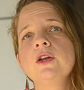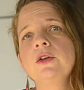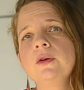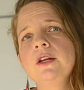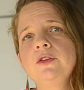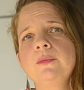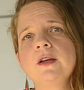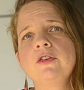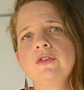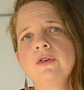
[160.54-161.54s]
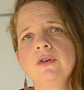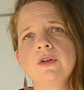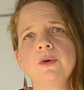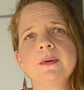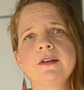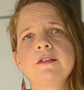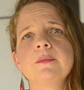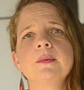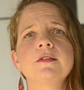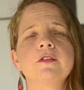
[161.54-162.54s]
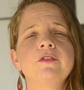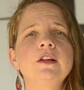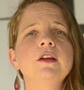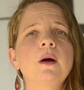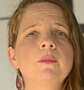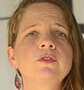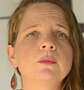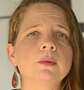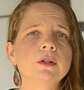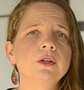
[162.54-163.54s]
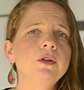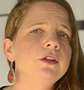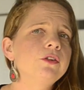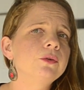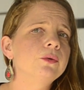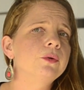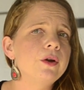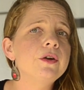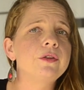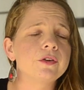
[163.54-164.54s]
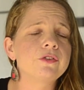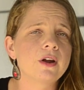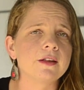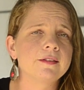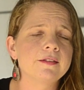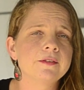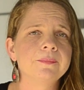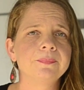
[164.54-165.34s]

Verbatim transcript: You need to make sure your participants are feeling comfortable. You need to earn their trust.